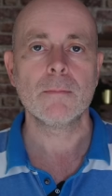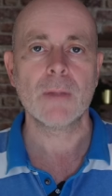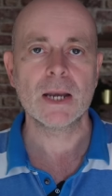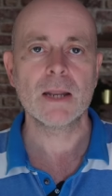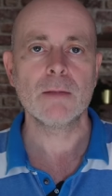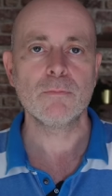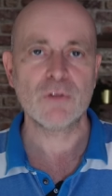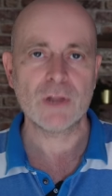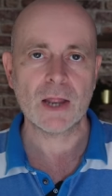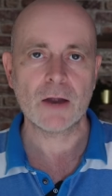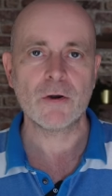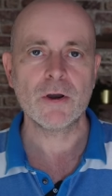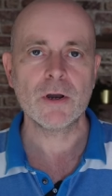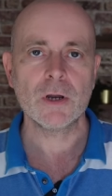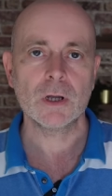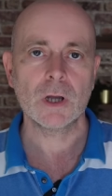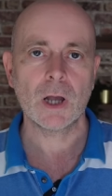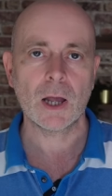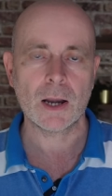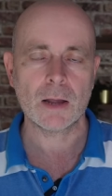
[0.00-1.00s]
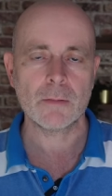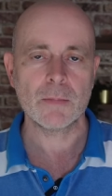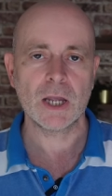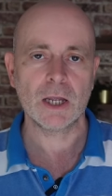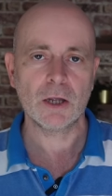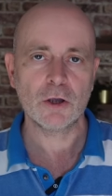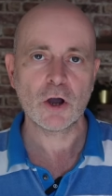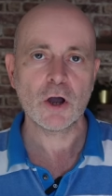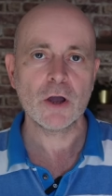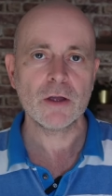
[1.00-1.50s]
My name's Darren and I
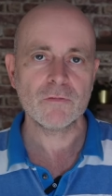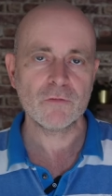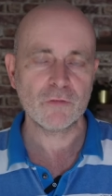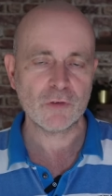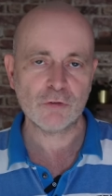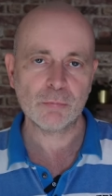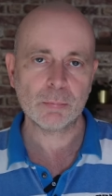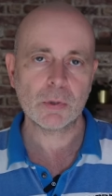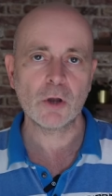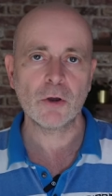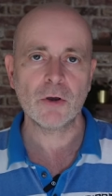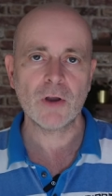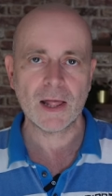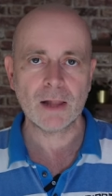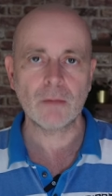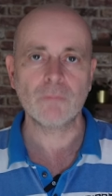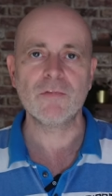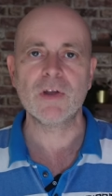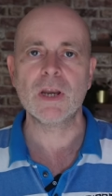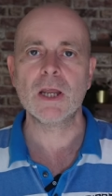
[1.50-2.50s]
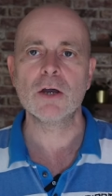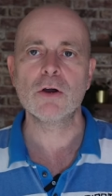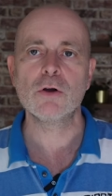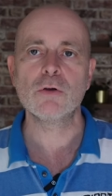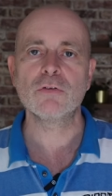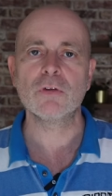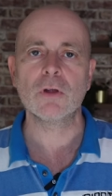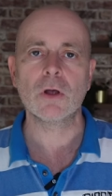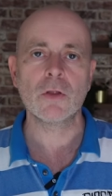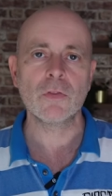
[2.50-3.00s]
make koi and fish pond help
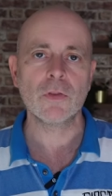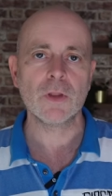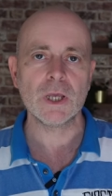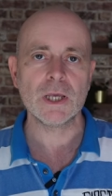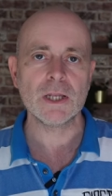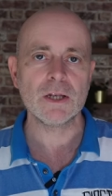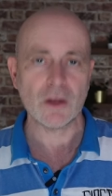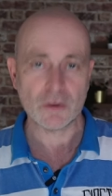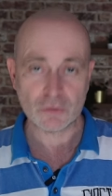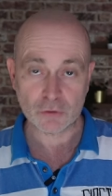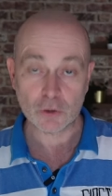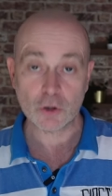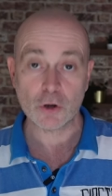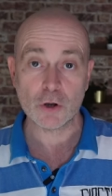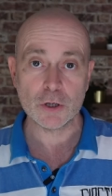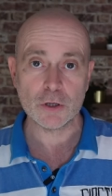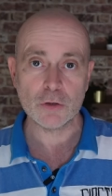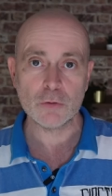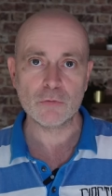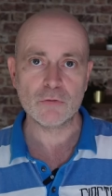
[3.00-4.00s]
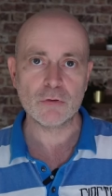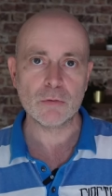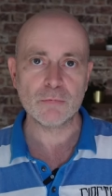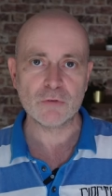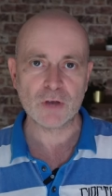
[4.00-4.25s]
videos on the Dazzle Koi YouTube